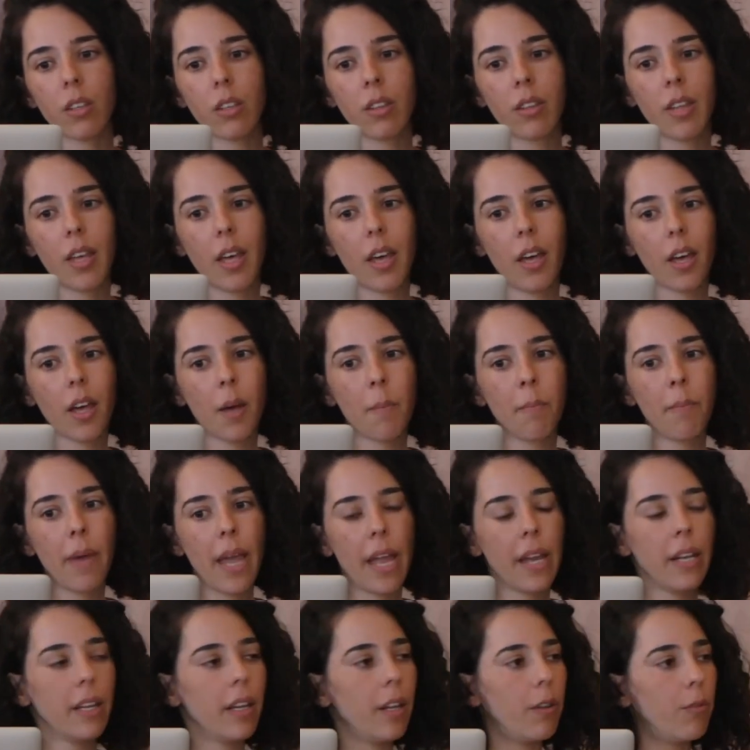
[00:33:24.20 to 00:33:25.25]
The
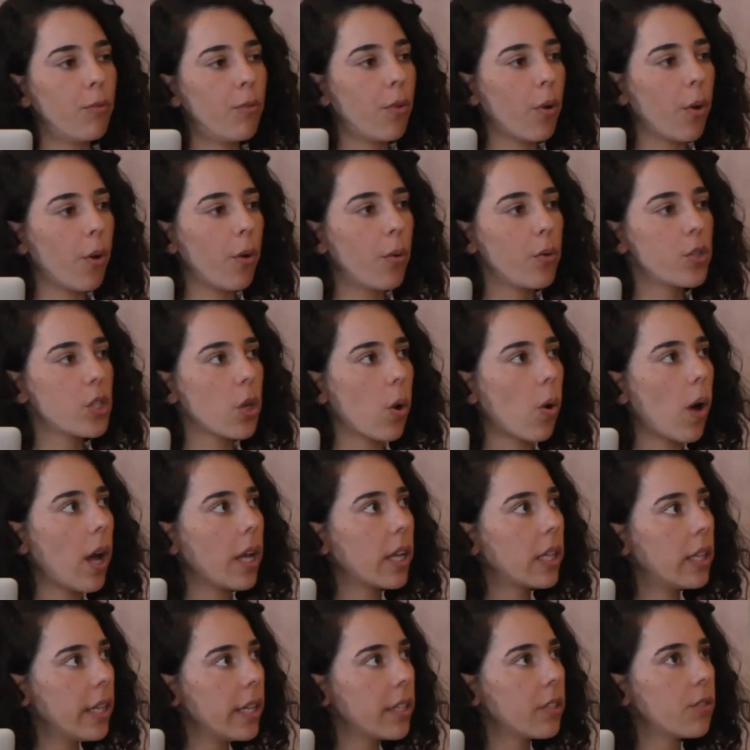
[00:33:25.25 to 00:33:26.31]
campaign info, so I
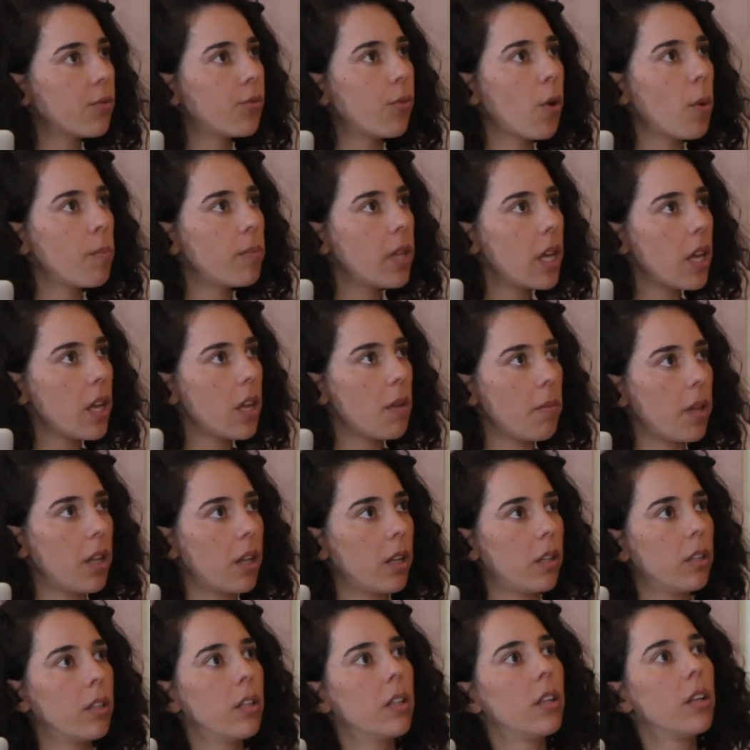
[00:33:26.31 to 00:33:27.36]
clicked from the
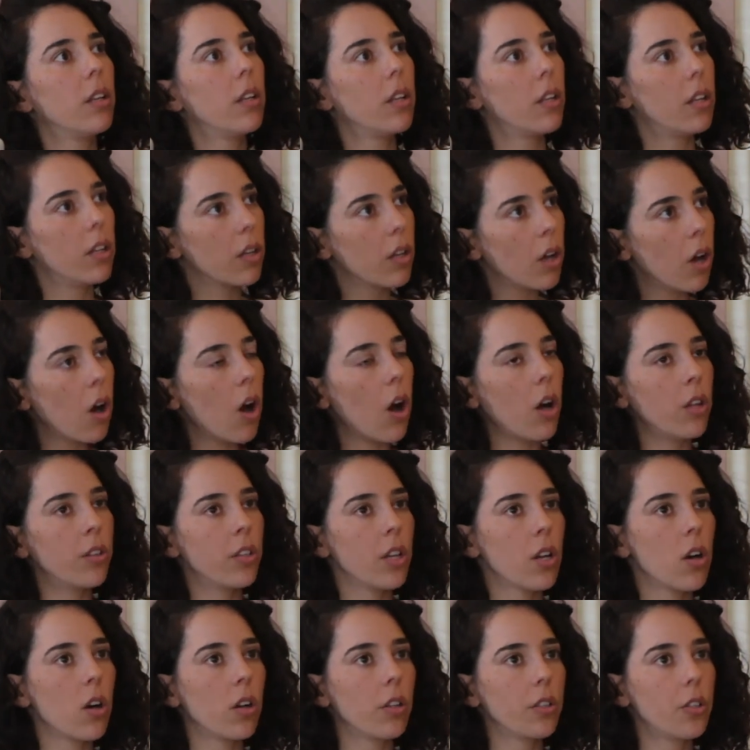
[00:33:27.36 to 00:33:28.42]
email on the
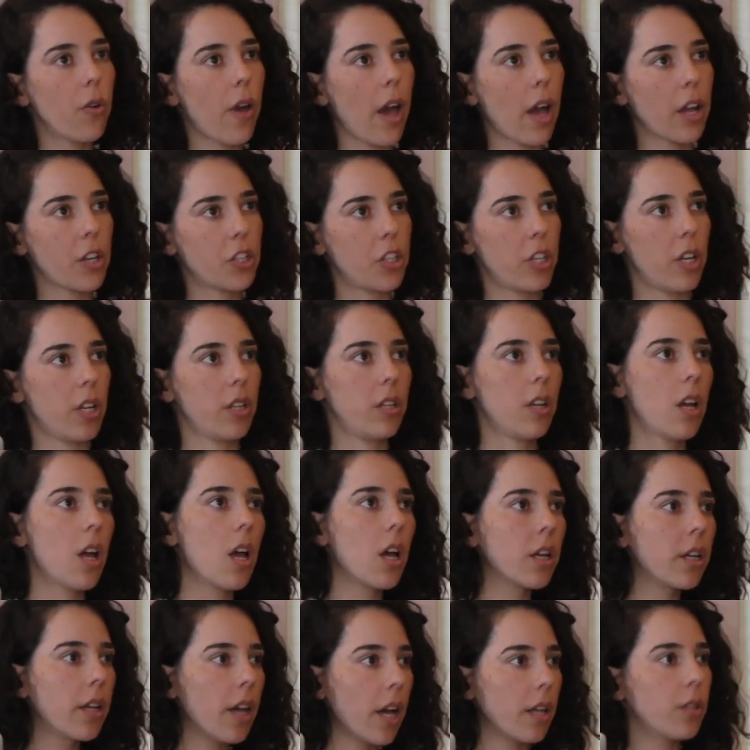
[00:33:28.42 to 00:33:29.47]
call to action,
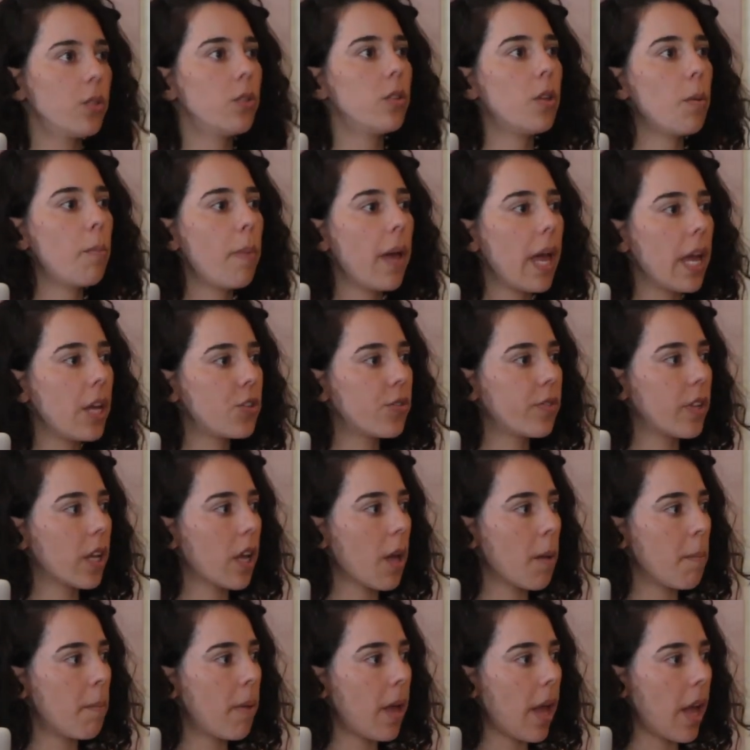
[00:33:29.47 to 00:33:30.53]
got to the page of the
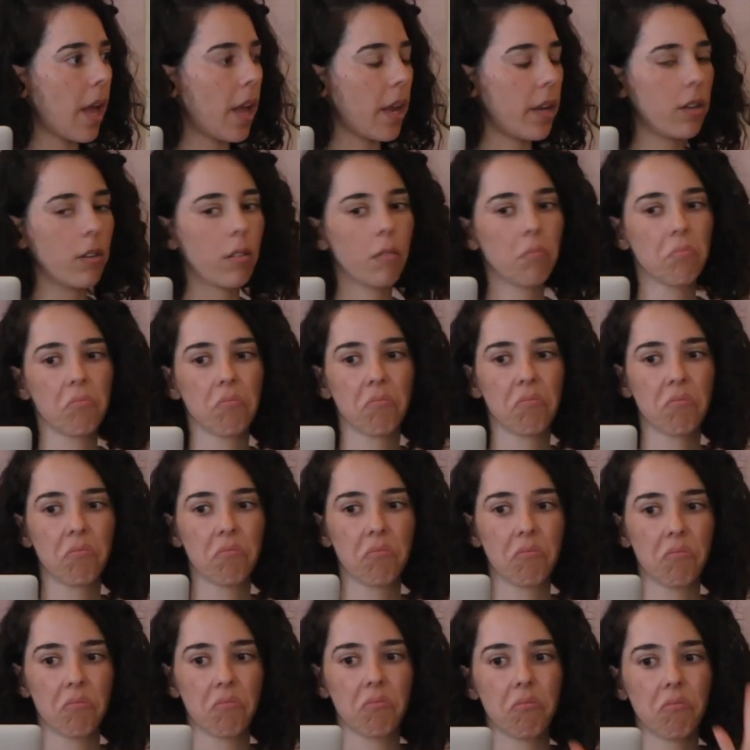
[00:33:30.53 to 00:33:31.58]
campaign,
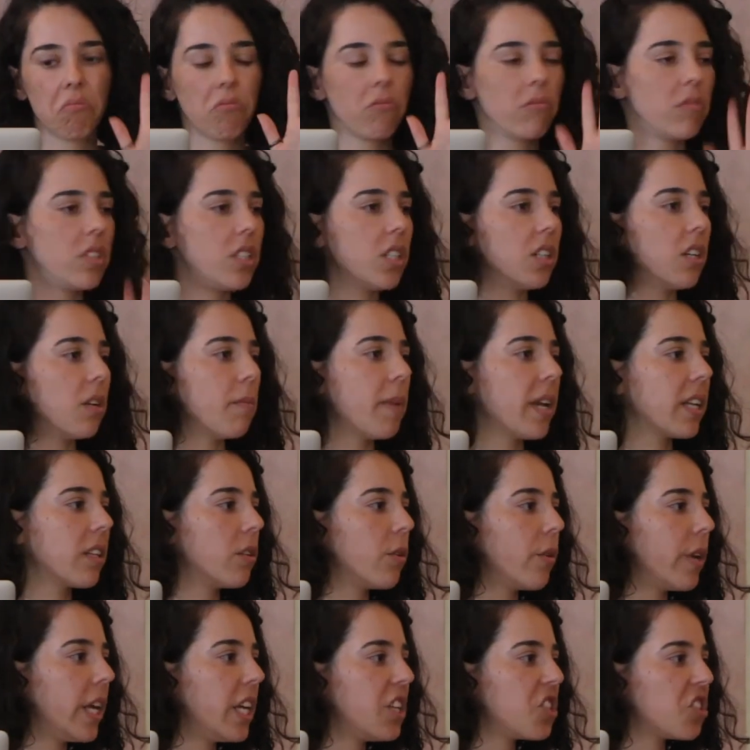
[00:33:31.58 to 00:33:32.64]
didn't make the
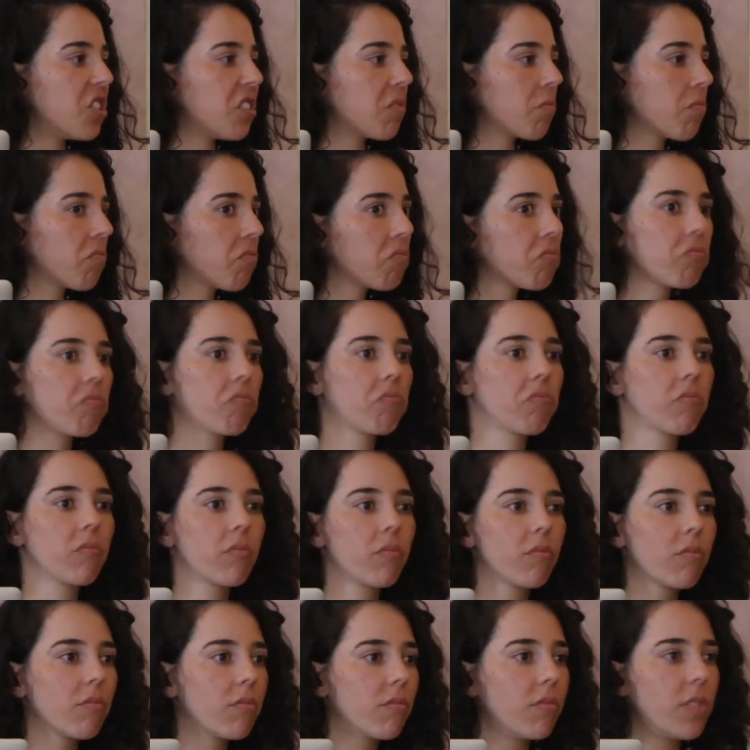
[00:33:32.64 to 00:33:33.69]
donation,
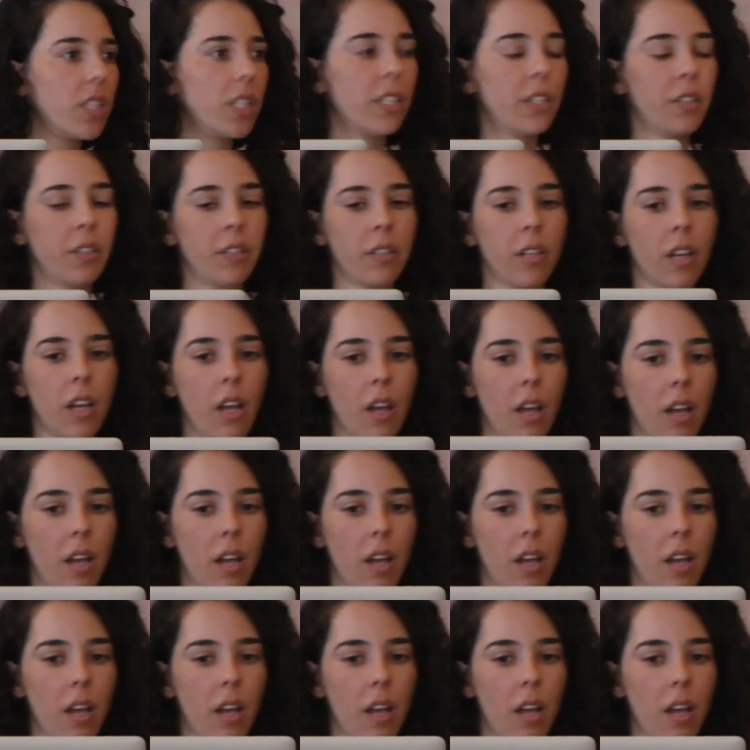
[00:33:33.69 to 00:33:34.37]
didn't